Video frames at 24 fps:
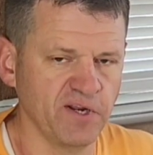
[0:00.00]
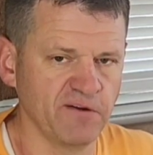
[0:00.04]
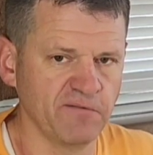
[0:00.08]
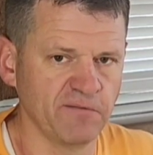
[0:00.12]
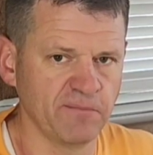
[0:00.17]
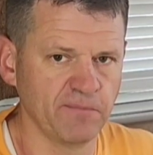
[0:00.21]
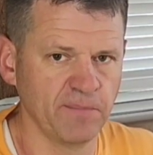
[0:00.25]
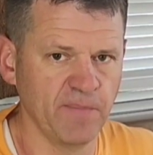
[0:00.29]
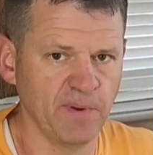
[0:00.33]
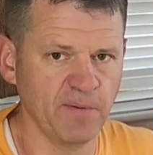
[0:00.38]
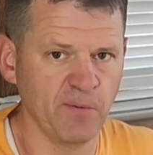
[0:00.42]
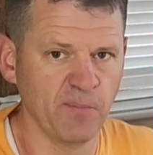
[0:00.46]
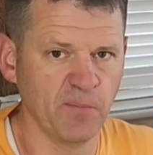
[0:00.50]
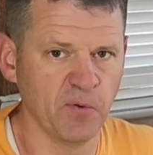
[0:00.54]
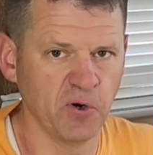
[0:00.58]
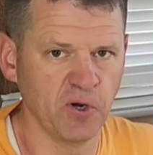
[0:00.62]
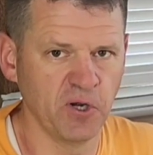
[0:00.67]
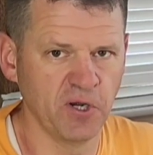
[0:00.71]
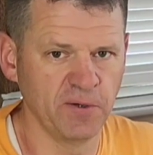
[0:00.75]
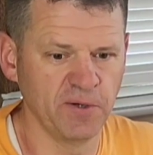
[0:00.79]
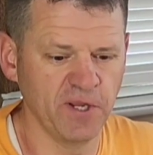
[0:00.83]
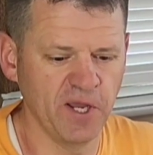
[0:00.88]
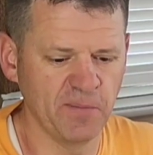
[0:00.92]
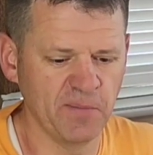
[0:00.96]
of maybe
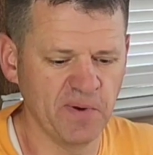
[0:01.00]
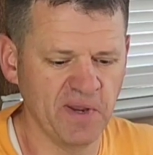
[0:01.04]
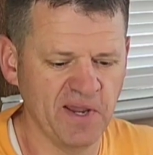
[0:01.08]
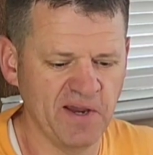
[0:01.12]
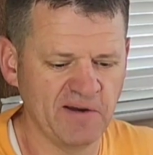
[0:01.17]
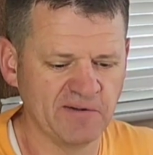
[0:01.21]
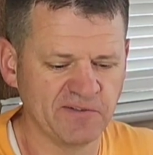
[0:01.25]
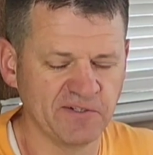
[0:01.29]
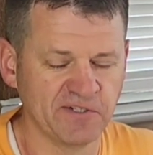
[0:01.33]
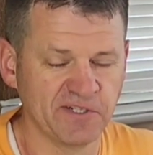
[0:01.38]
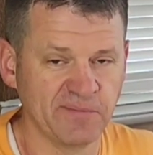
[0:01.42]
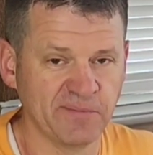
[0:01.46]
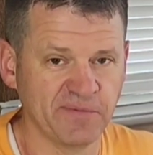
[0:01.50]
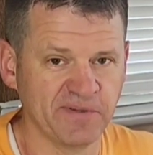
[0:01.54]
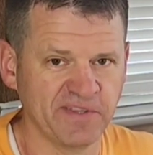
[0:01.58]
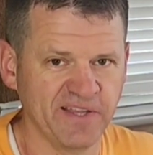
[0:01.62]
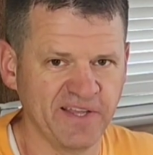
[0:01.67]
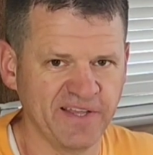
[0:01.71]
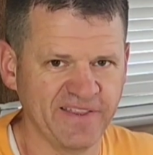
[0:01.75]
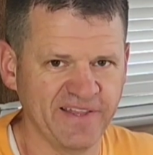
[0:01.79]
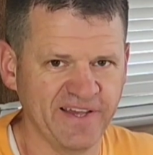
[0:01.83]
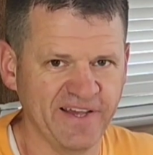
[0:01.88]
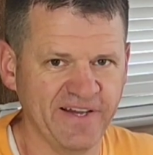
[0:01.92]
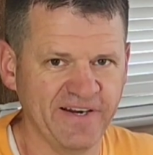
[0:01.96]
burning down my house or something
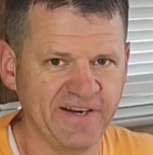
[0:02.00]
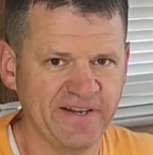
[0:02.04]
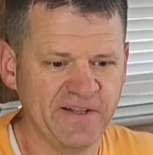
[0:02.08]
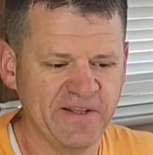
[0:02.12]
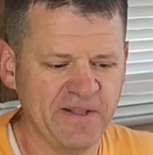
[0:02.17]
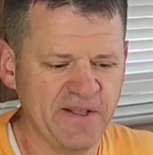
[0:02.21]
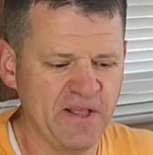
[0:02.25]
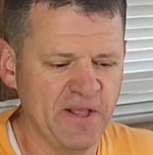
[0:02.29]
like that.